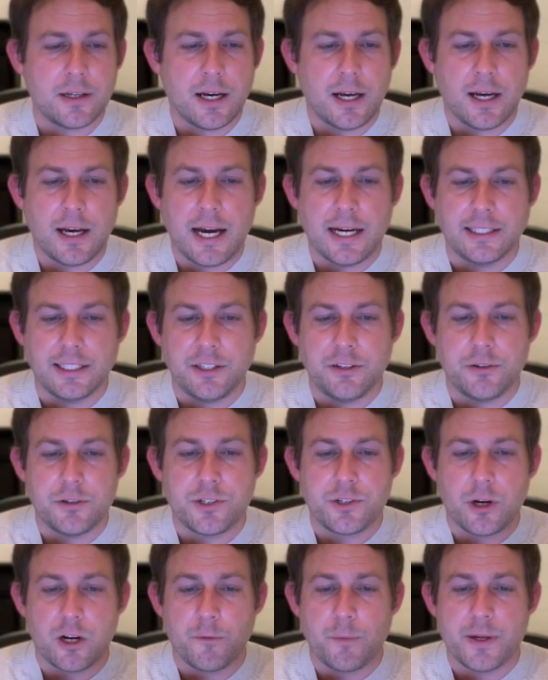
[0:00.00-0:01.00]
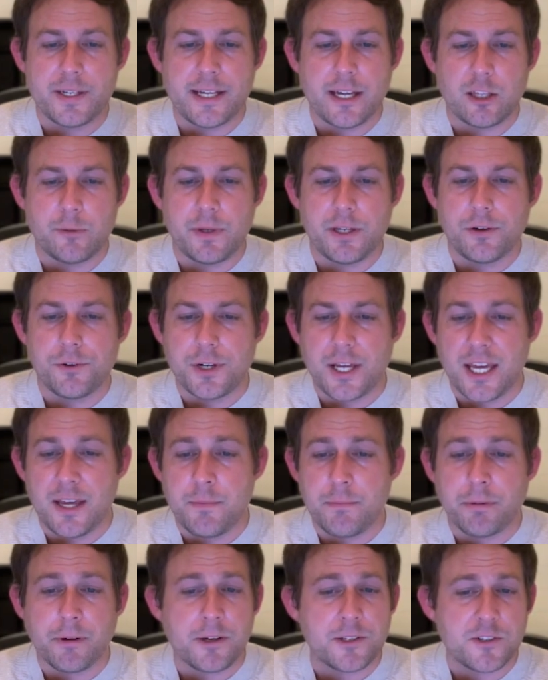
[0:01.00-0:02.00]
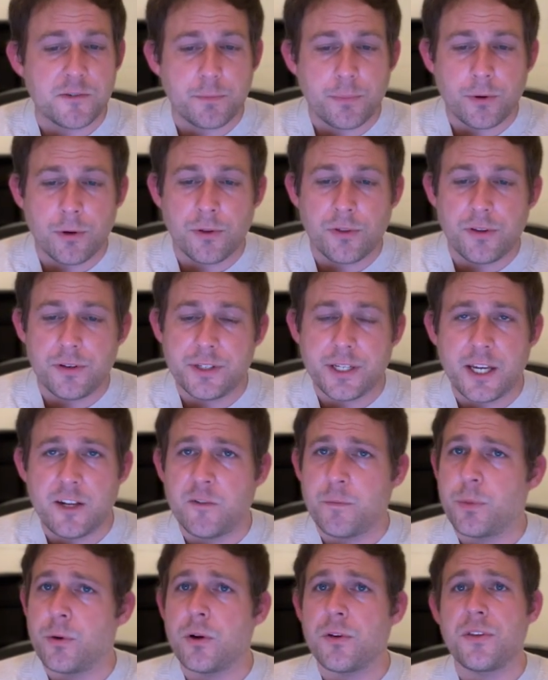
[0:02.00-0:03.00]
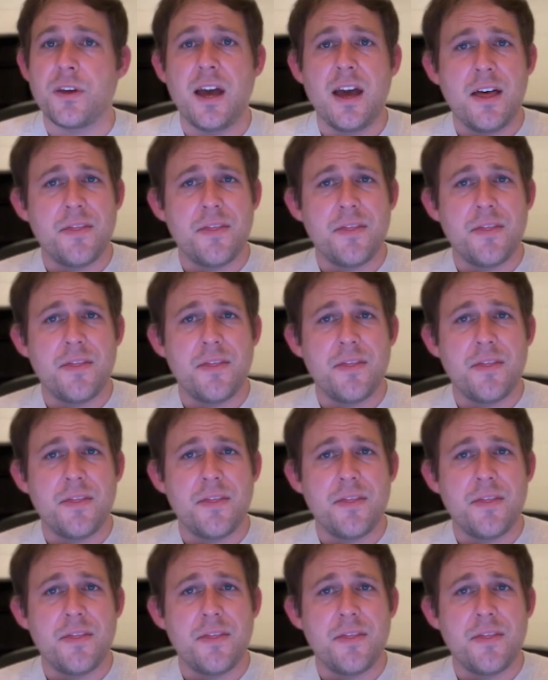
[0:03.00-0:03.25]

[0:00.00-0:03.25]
Uh, I need you to start off by telling me your name, place of birth, and date of birth.